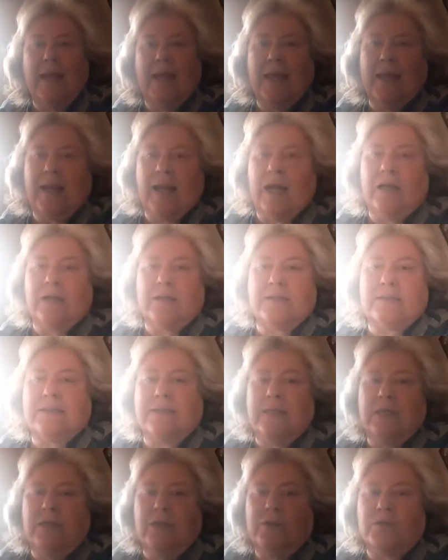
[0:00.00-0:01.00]
And I'll
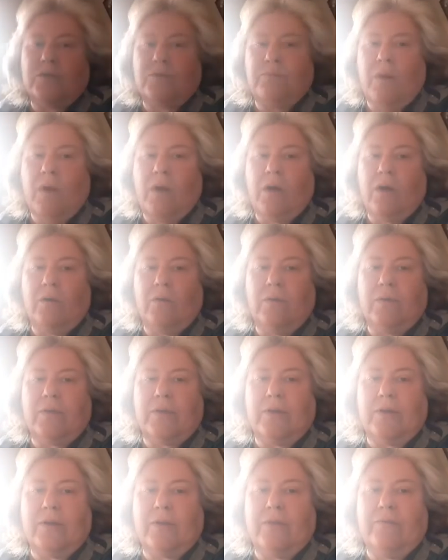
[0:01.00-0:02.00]
see you tomorrow with
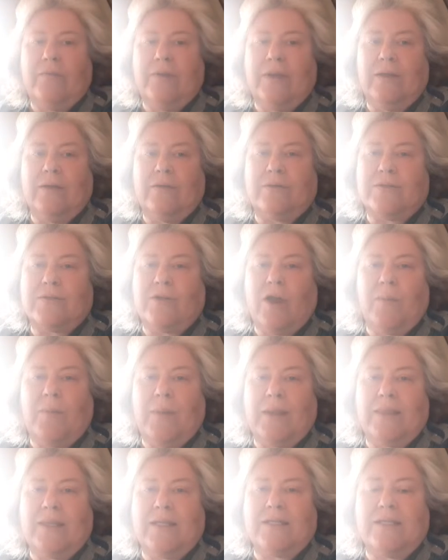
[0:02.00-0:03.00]
another video. Sorry
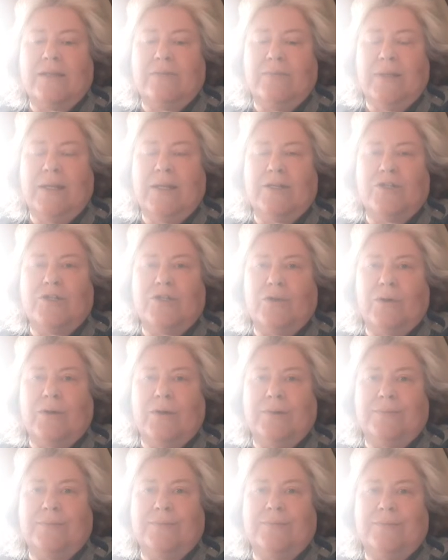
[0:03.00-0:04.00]
about this and being
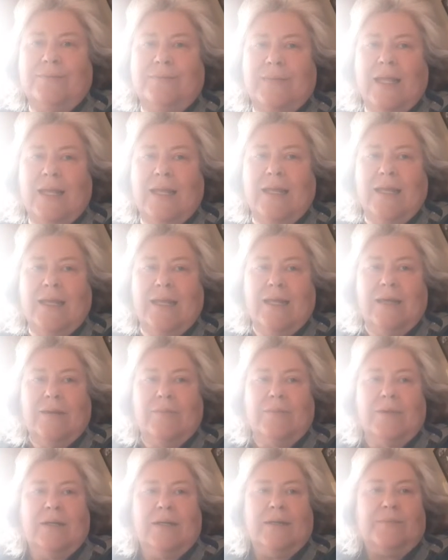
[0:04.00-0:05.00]
short.
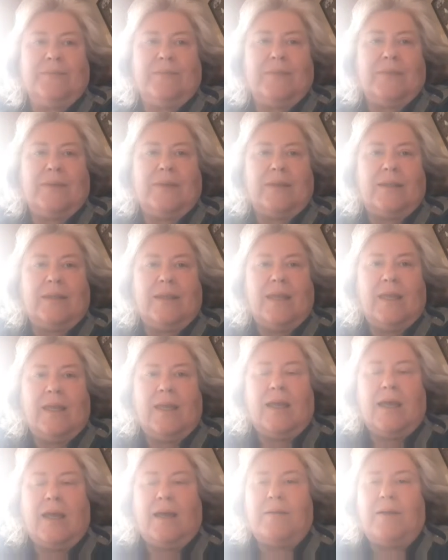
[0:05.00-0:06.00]
But
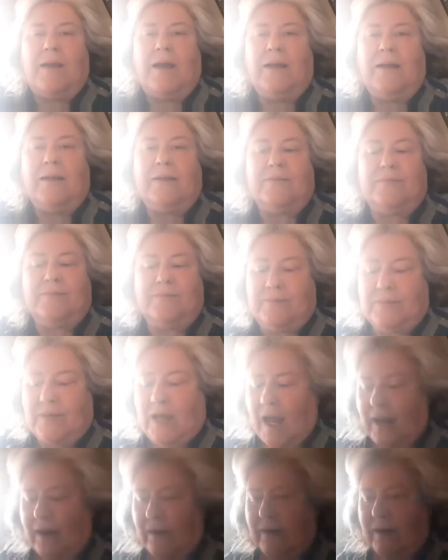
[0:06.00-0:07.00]
I'm kind of
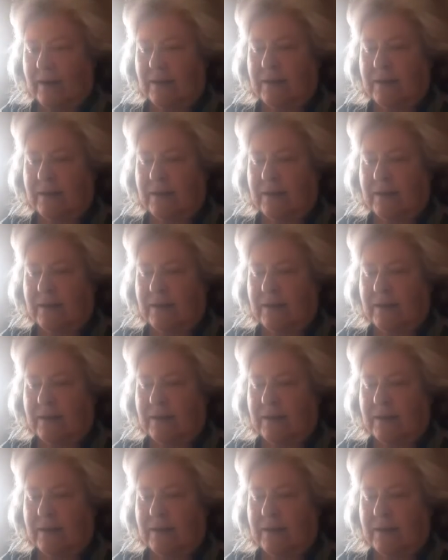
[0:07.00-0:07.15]
tired